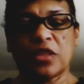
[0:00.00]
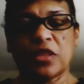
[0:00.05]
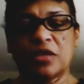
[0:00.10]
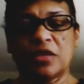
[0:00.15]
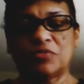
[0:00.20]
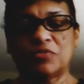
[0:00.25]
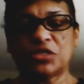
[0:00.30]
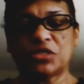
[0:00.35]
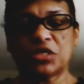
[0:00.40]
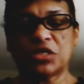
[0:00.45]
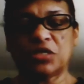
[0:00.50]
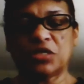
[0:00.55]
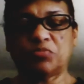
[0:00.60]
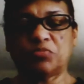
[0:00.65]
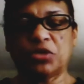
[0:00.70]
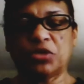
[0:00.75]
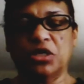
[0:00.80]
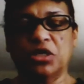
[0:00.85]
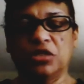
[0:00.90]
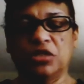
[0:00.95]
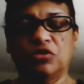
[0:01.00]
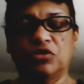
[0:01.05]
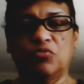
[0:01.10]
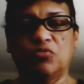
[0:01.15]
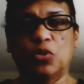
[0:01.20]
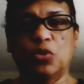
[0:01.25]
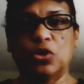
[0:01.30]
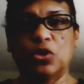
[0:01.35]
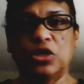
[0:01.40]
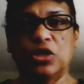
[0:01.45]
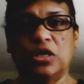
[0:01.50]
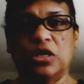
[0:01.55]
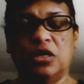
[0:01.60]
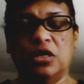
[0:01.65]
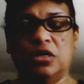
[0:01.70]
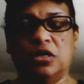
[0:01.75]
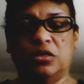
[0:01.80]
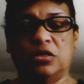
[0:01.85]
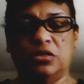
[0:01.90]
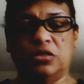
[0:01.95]
I'm just gonna put a little more
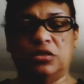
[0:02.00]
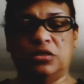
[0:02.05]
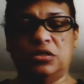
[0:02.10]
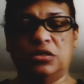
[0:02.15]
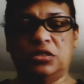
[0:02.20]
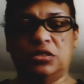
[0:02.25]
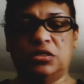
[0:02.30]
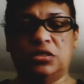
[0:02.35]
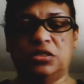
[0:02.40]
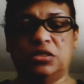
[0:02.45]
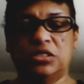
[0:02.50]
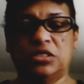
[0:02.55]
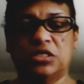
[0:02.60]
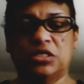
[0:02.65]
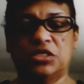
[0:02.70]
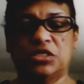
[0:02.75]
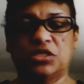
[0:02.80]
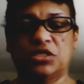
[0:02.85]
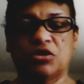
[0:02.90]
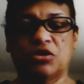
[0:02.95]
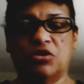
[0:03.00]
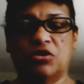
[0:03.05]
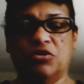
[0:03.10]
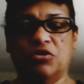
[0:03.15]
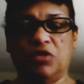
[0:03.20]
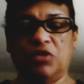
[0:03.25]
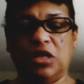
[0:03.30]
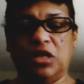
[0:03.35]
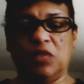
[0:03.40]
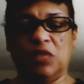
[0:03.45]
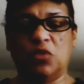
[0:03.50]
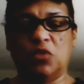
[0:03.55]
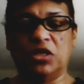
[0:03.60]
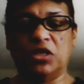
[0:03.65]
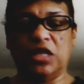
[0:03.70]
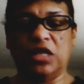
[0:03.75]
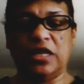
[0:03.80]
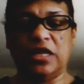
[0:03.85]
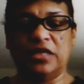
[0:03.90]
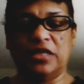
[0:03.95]
stitches on her
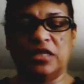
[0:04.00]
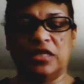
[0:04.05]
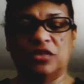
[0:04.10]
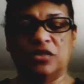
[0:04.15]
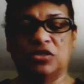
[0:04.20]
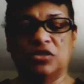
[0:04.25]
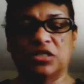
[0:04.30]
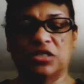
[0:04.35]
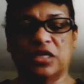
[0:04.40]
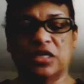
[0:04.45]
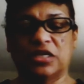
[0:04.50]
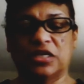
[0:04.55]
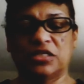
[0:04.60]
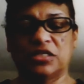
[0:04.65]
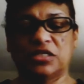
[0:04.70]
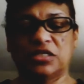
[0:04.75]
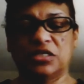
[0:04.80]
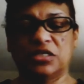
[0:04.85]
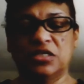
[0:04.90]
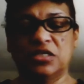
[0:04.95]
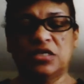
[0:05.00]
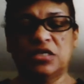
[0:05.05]
one leg that looks like it's,